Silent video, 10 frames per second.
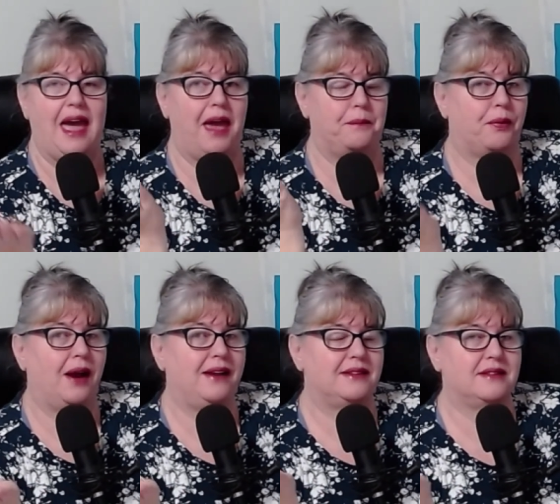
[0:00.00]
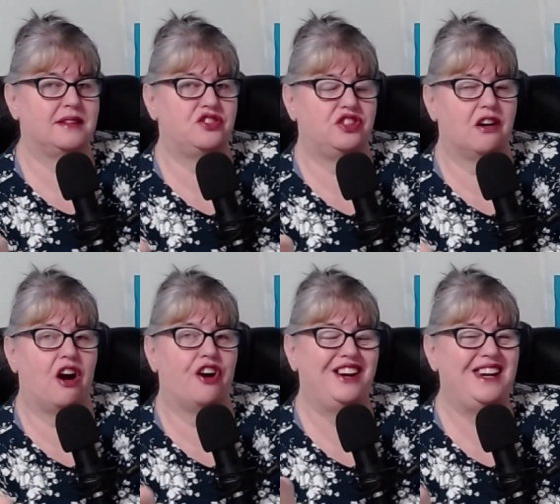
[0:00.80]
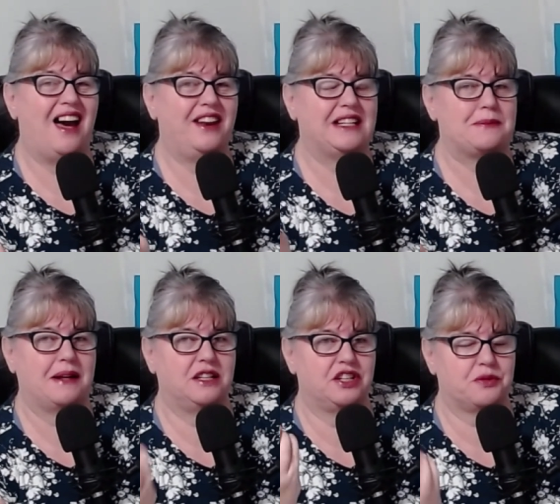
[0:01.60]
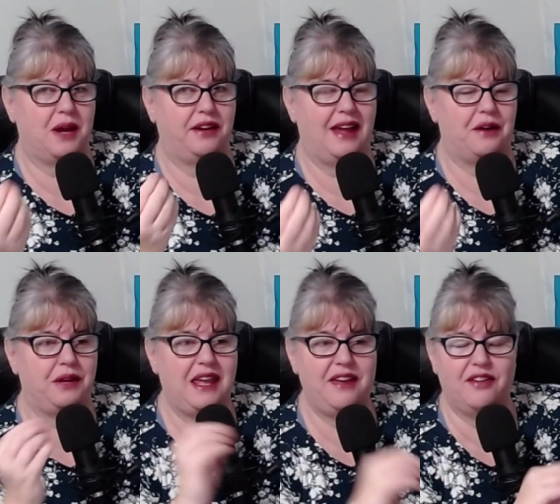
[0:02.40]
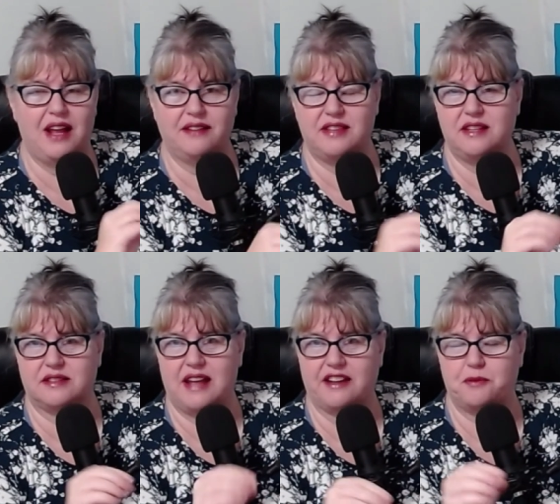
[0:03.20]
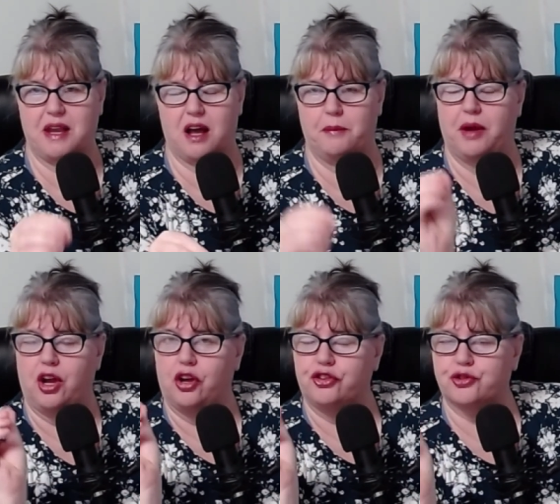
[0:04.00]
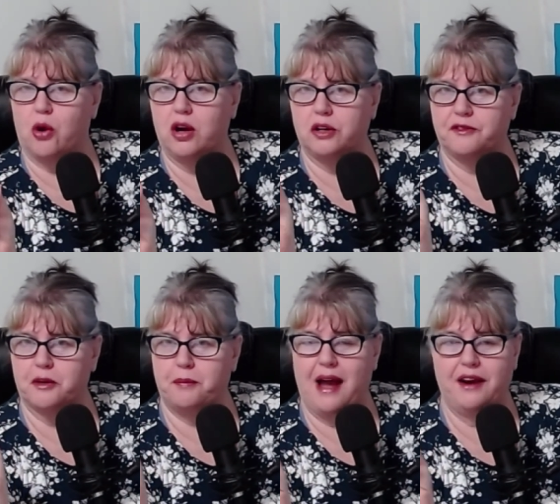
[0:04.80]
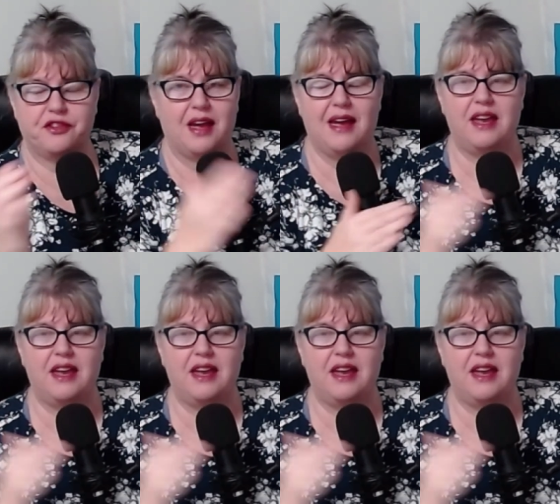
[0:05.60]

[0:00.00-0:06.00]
And prices this year are not expected to trend down, even as these stats become stronger for buyers.